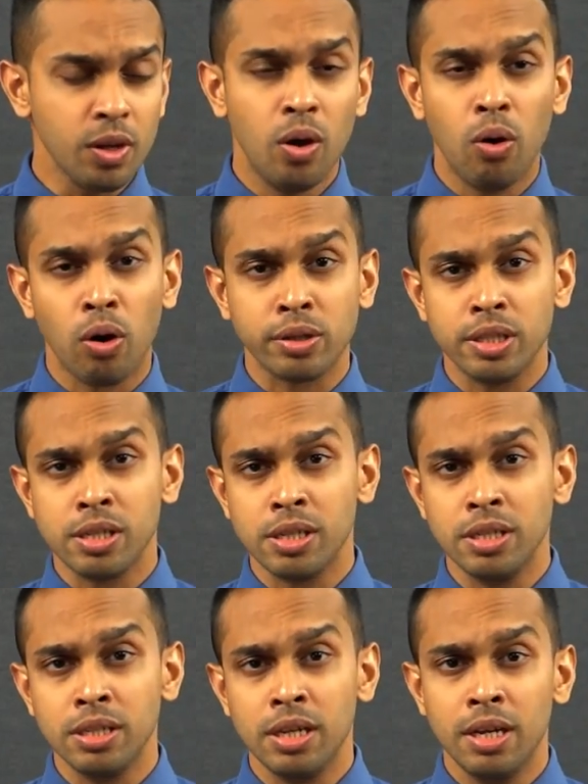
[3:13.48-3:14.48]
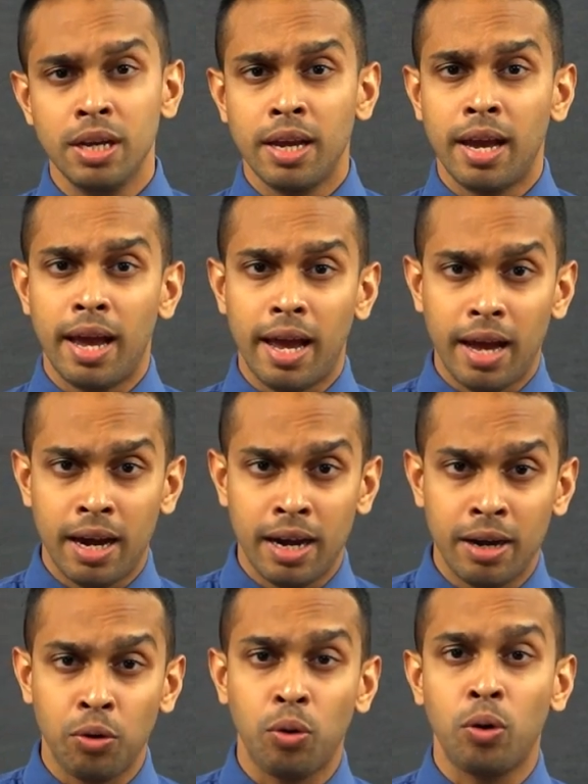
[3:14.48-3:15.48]
oxygen
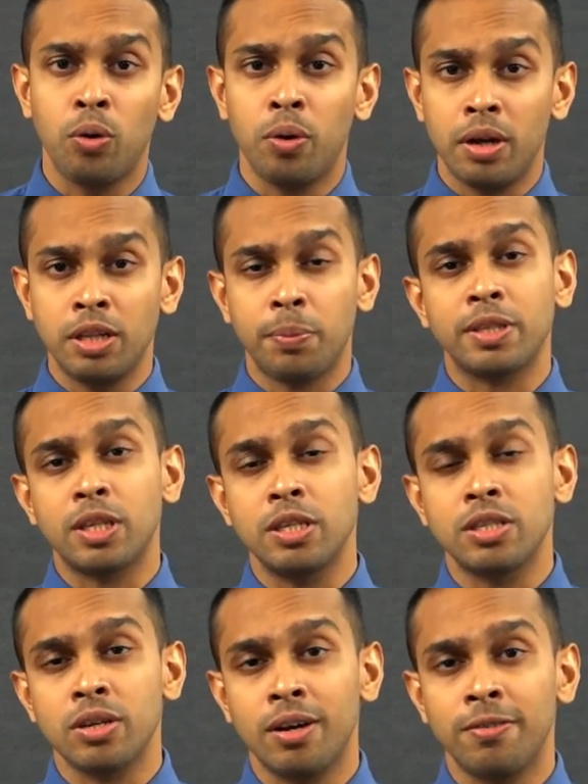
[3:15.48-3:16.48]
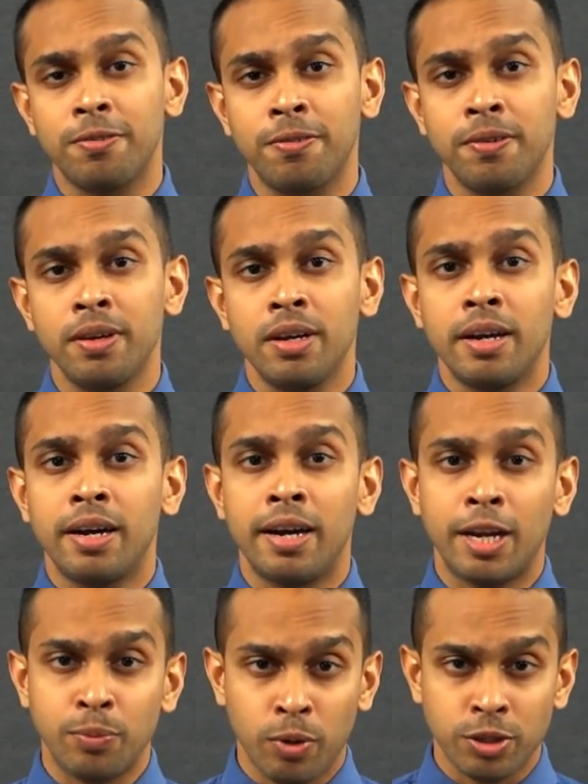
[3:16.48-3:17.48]
or in the presence of
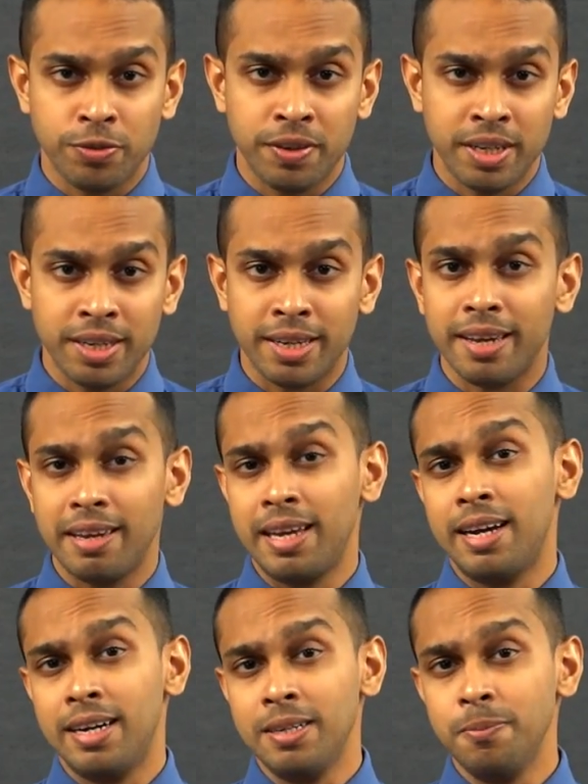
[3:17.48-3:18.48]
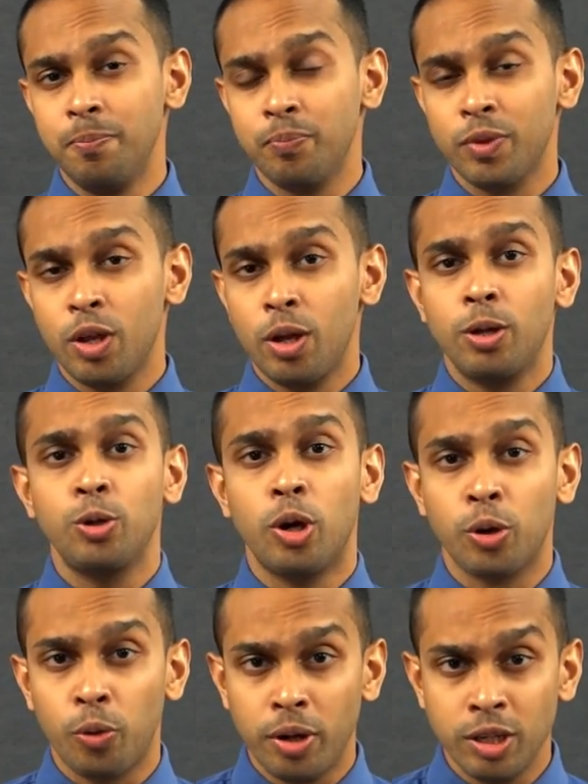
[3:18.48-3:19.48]
atmospheric air, you are
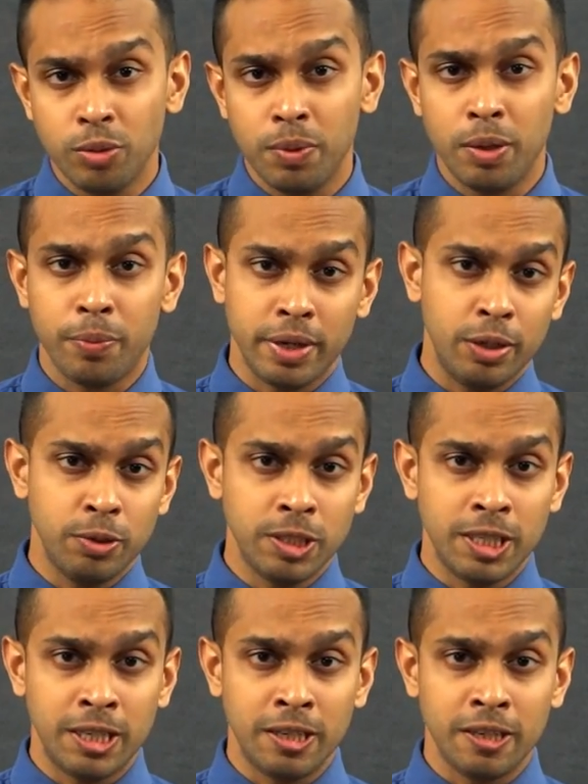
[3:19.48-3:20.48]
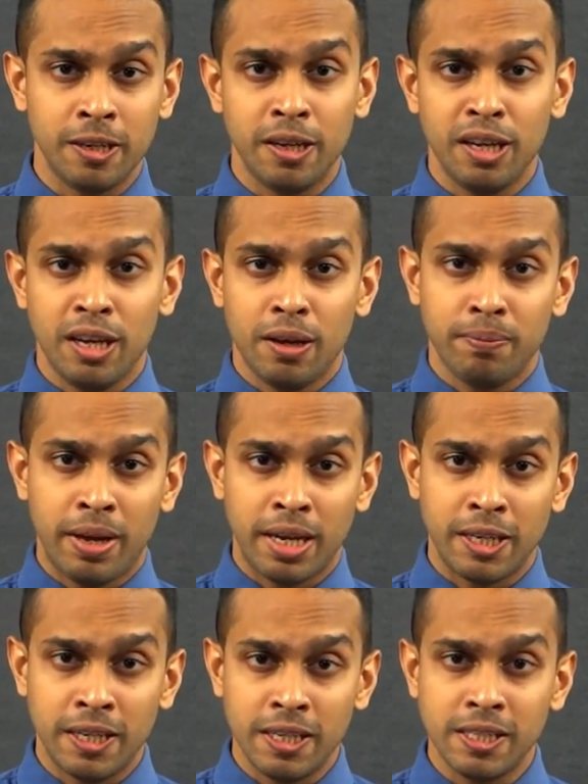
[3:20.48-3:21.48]
going to be producing
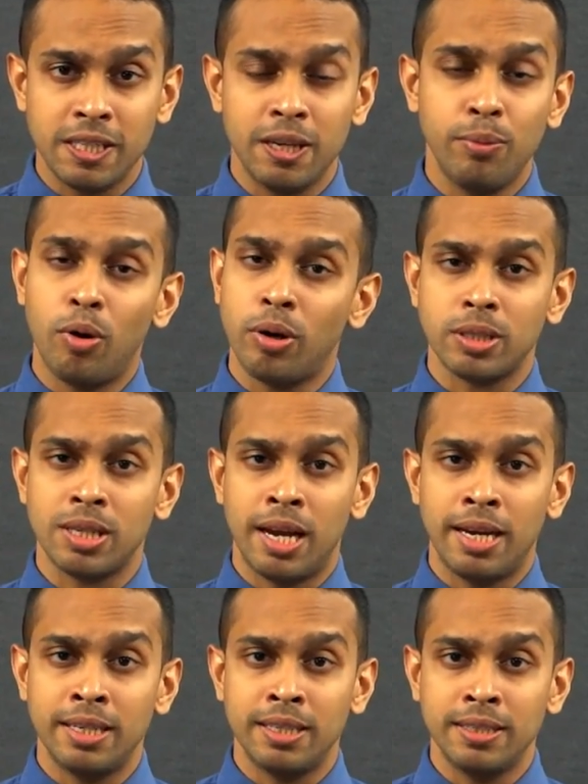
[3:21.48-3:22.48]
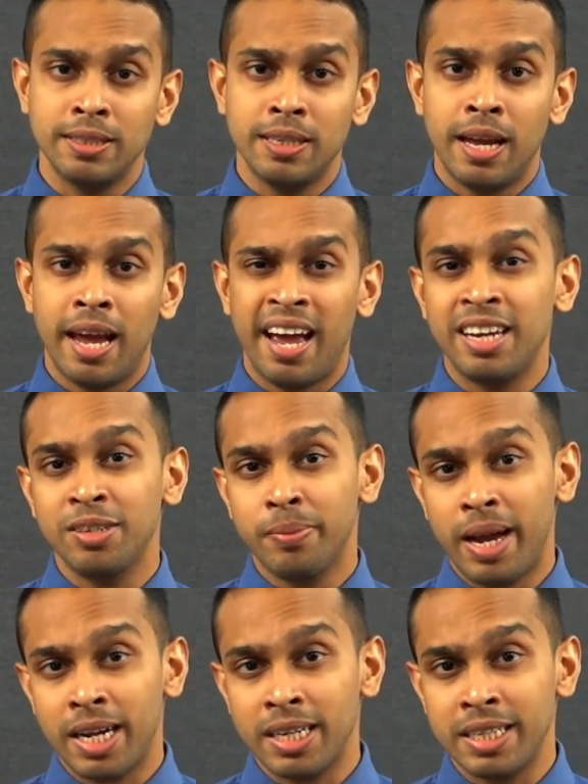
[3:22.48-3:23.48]
magnesium oxide and
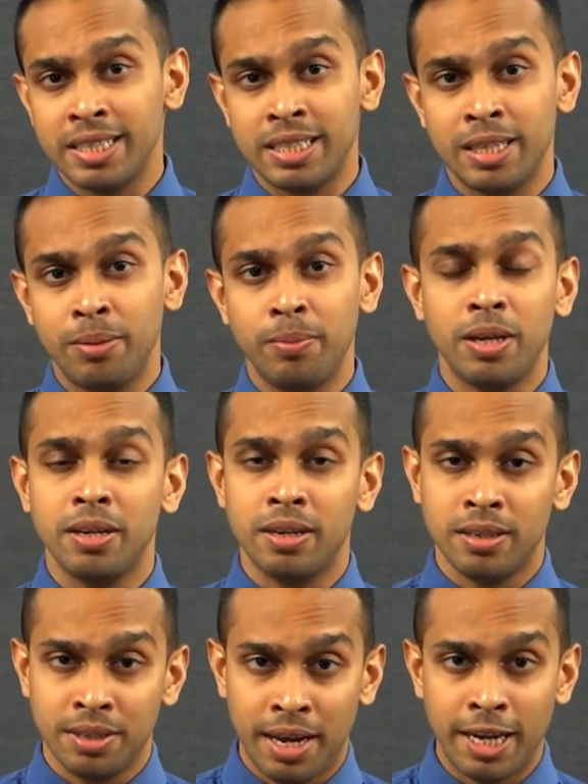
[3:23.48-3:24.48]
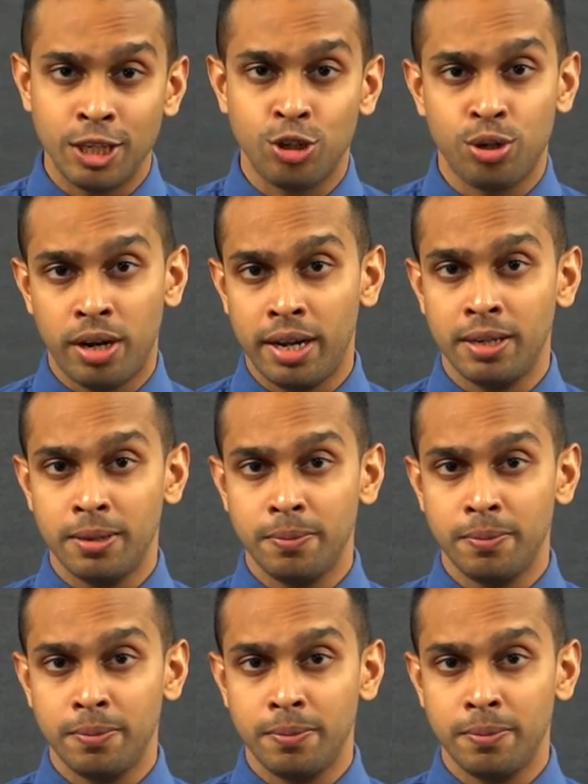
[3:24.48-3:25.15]
magnesium nitride.